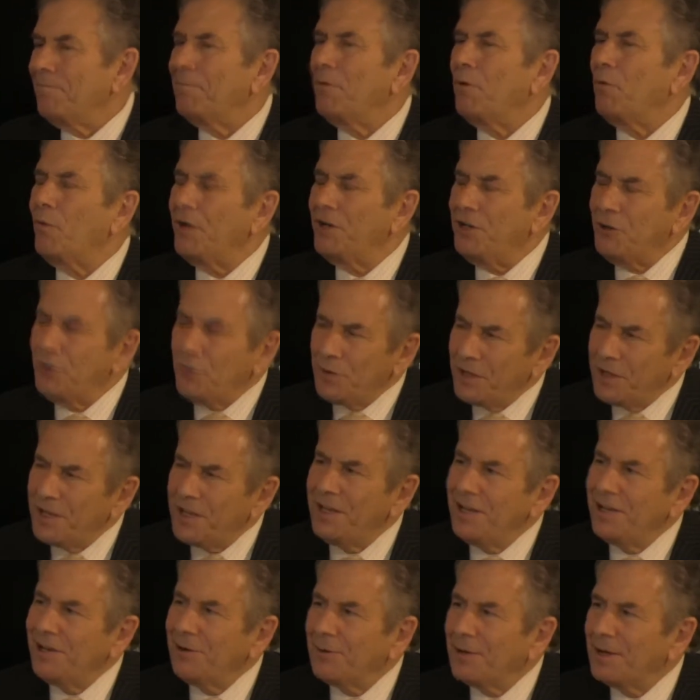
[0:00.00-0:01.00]
But when you
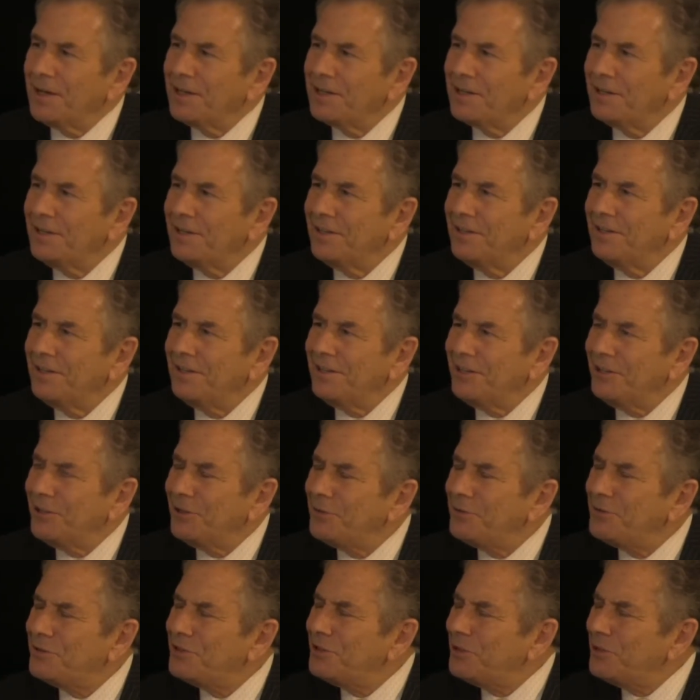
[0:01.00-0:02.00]
hear it,
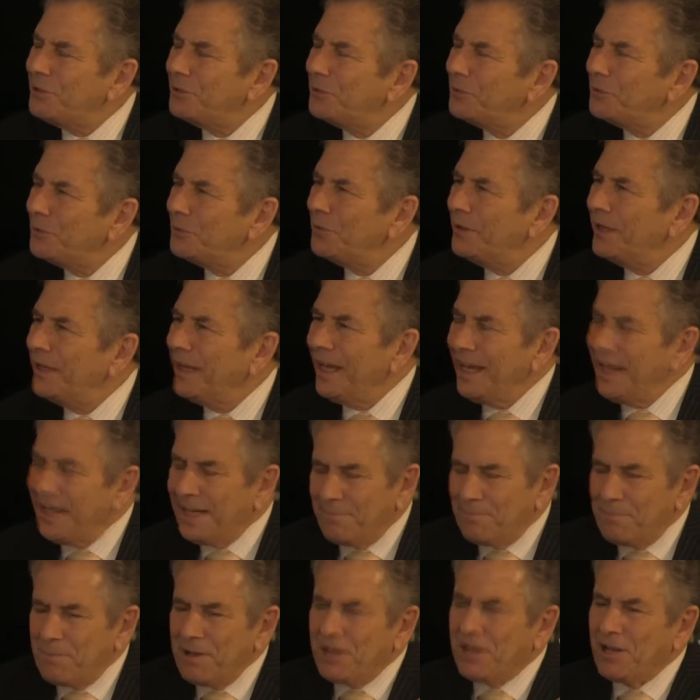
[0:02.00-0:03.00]
you do.
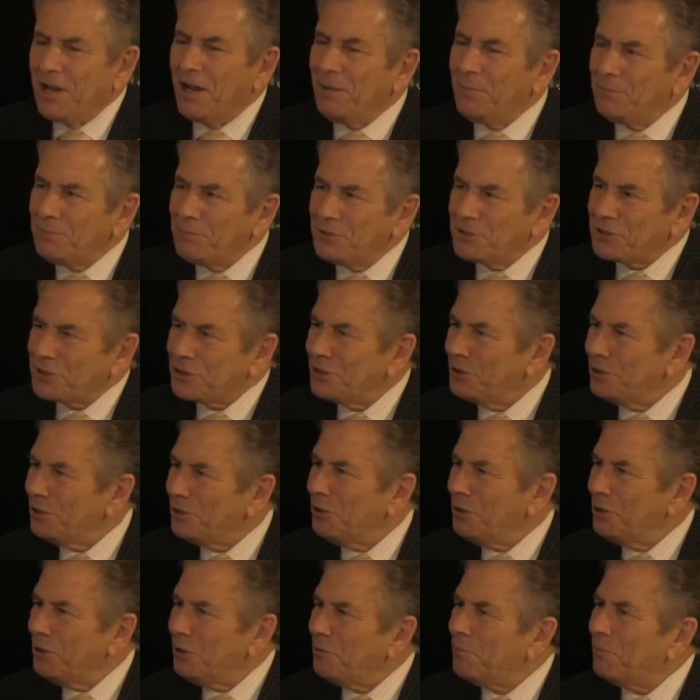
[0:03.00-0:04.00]
It becomes
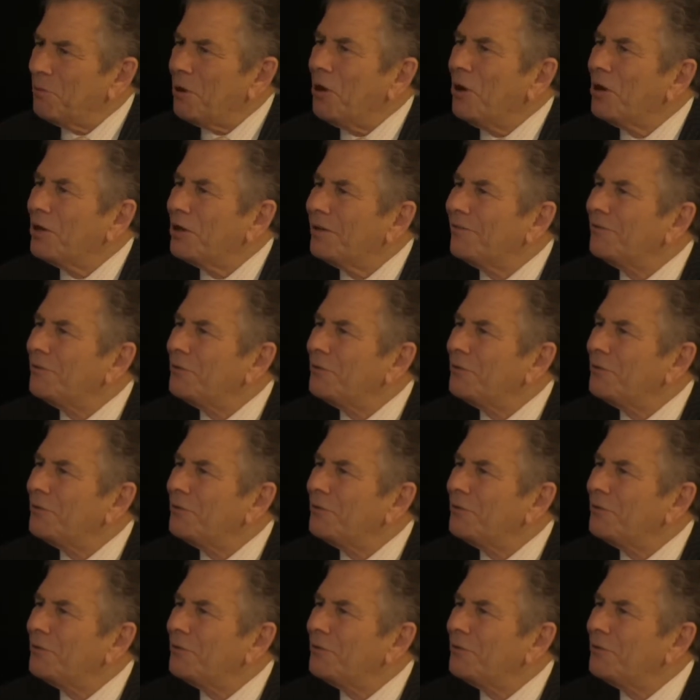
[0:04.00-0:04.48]
part of